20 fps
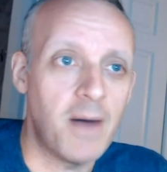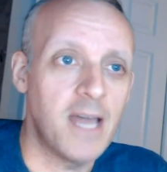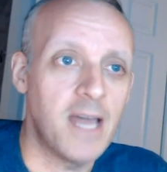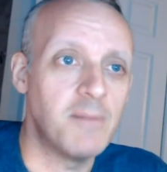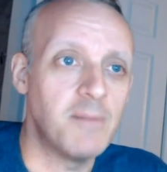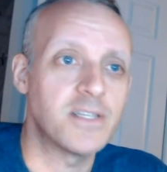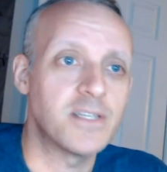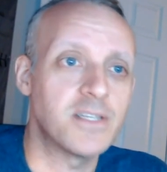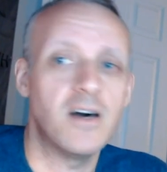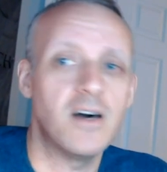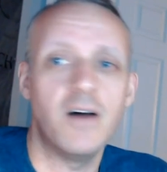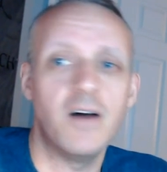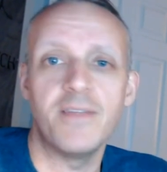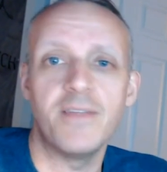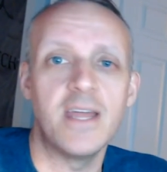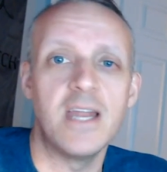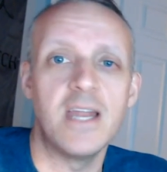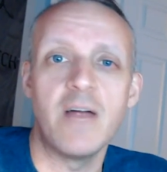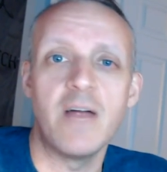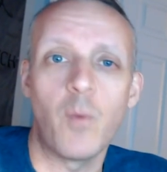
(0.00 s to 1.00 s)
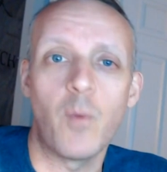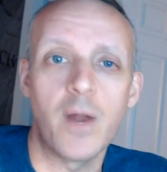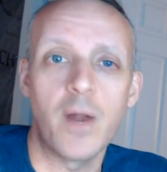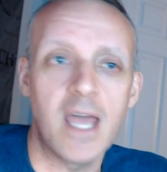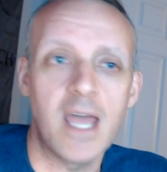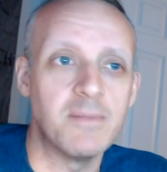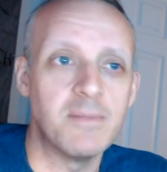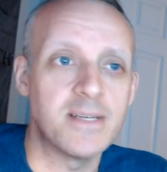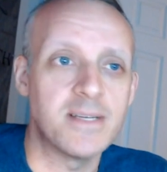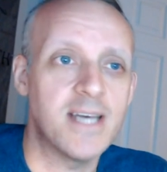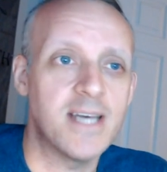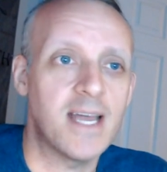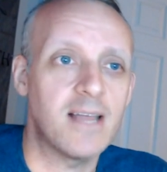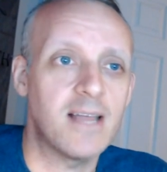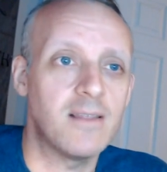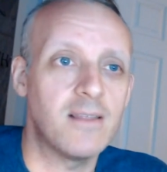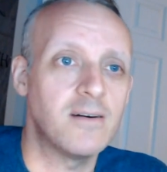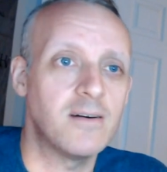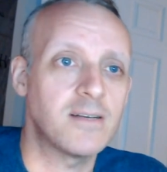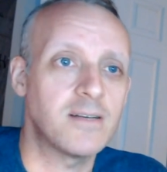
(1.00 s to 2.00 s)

him and stuff, and they never would have given him a second look.